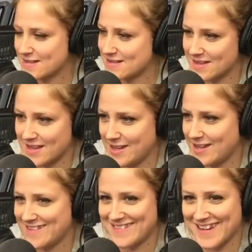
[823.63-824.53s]
this lady.
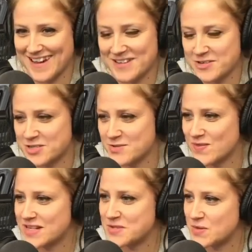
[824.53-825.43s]
Yeah. yeah no, she was
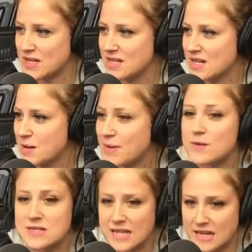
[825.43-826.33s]
very mm-hmm. sweet. But I
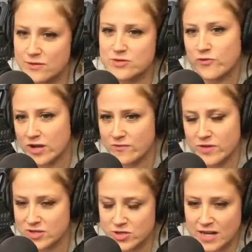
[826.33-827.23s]
was late and I was fr- mm-hmm.
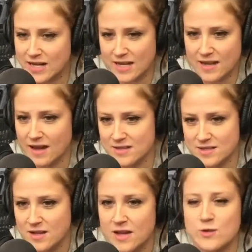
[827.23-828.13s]
flustered. I had to get
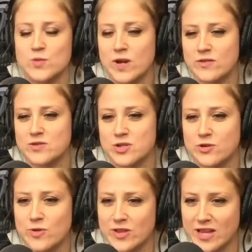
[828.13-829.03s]
gas. It was one of those
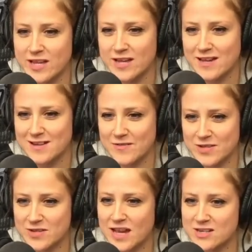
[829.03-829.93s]
two where, like, you ever
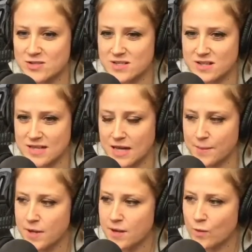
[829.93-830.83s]
do that? I do this all the
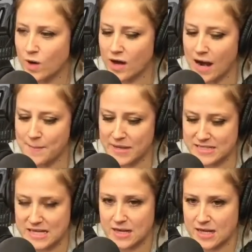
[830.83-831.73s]
time where I
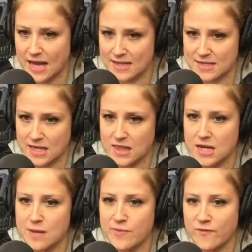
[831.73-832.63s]
mean to get gas, like, the
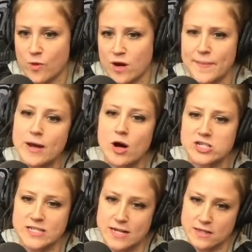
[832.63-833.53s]
night before, and I'm like, oh, I'll
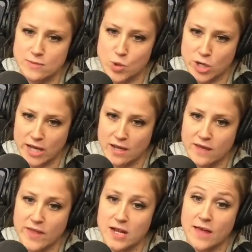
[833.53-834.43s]
just get it in the morning.
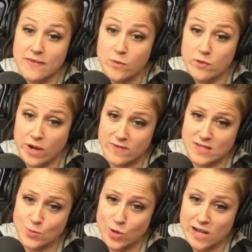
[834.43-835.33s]
And then nothing went right
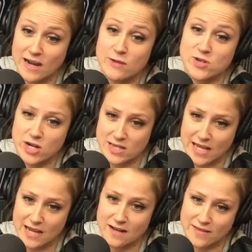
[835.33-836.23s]
this morning, and I was already
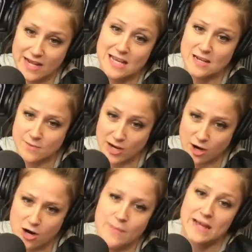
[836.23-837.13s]
late. And then I get into my
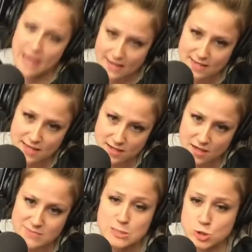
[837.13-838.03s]
car, my gas light's
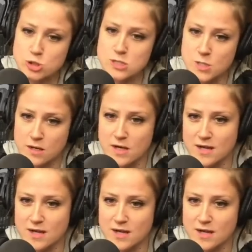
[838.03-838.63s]
on. I'm like, Duh!